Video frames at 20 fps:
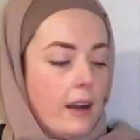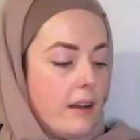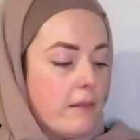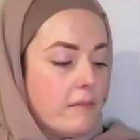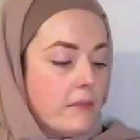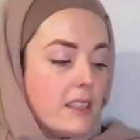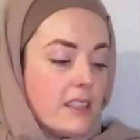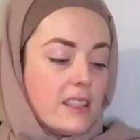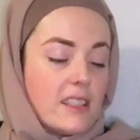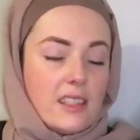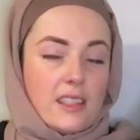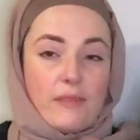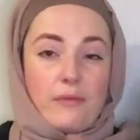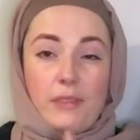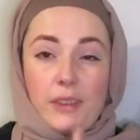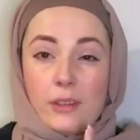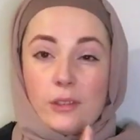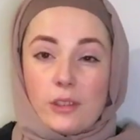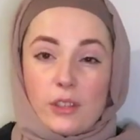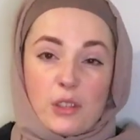This
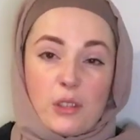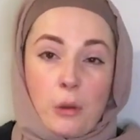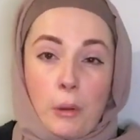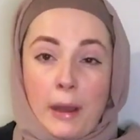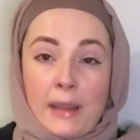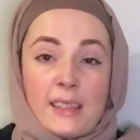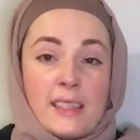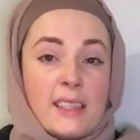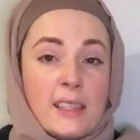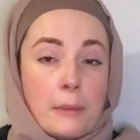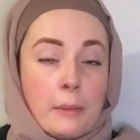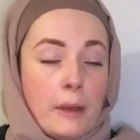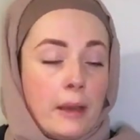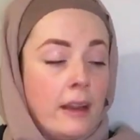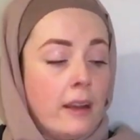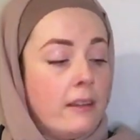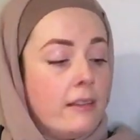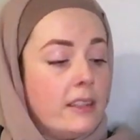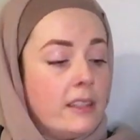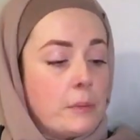feels quite
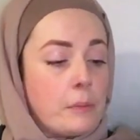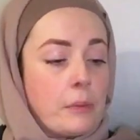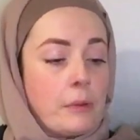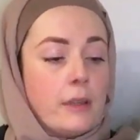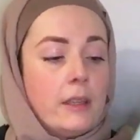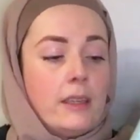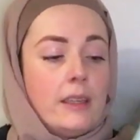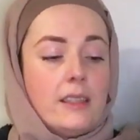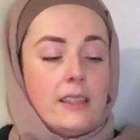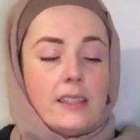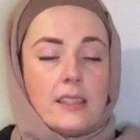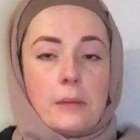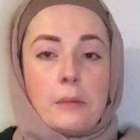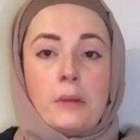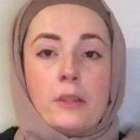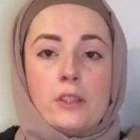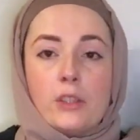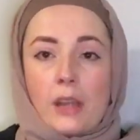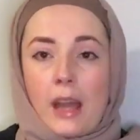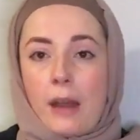similar. It's pretty
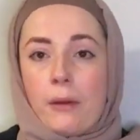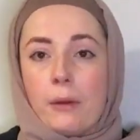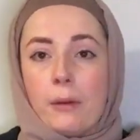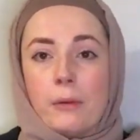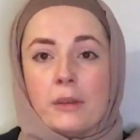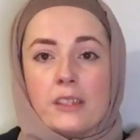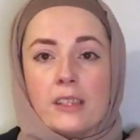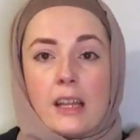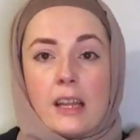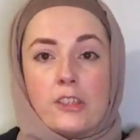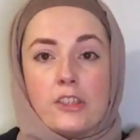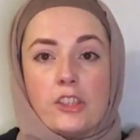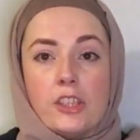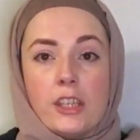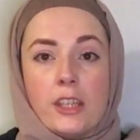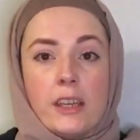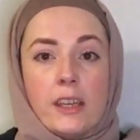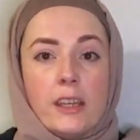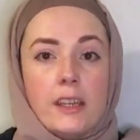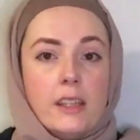similar to how it was last
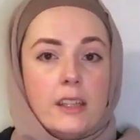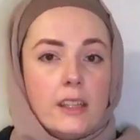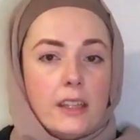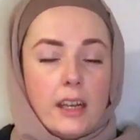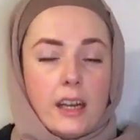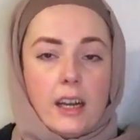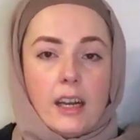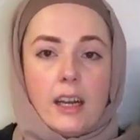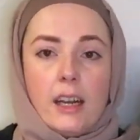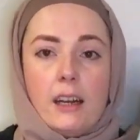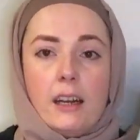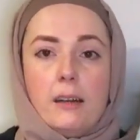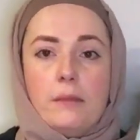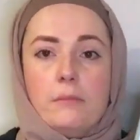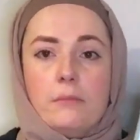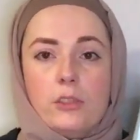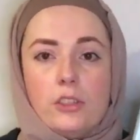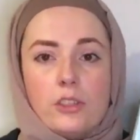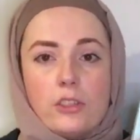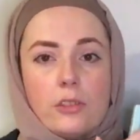year.
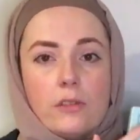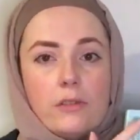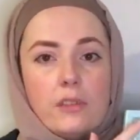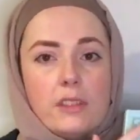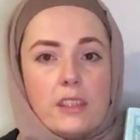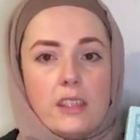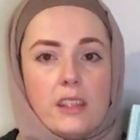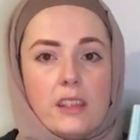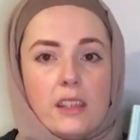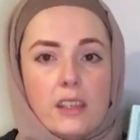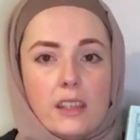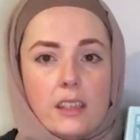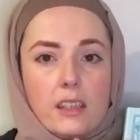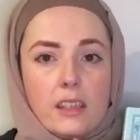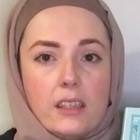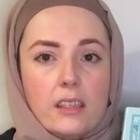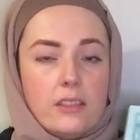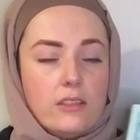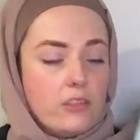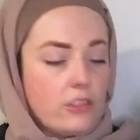Just obviously
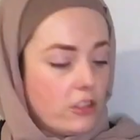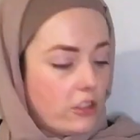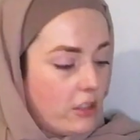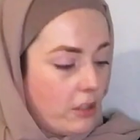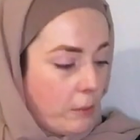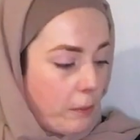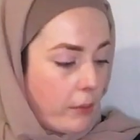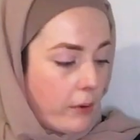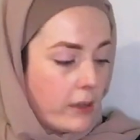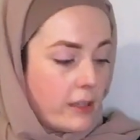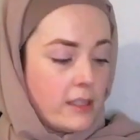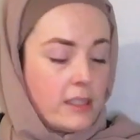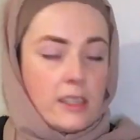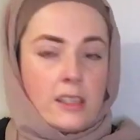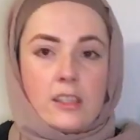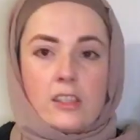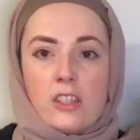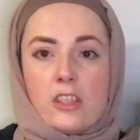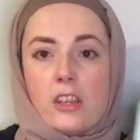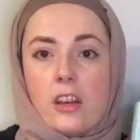the
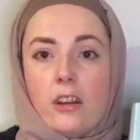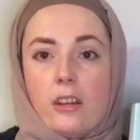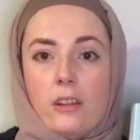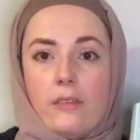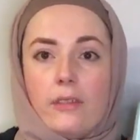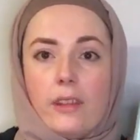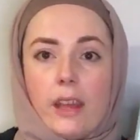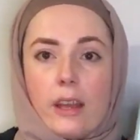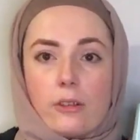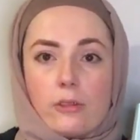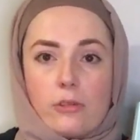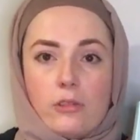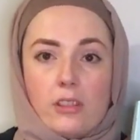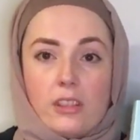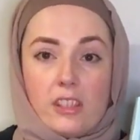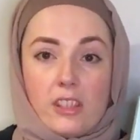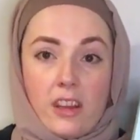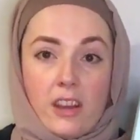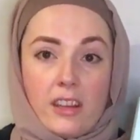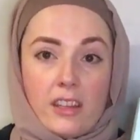printing style of the actual
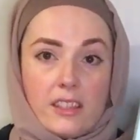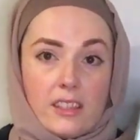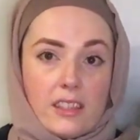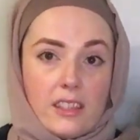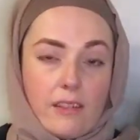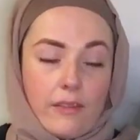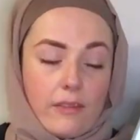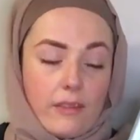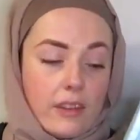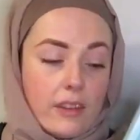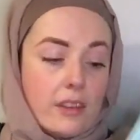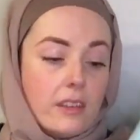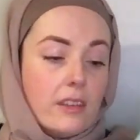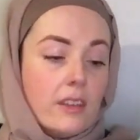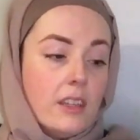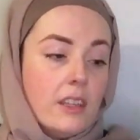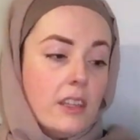design is different.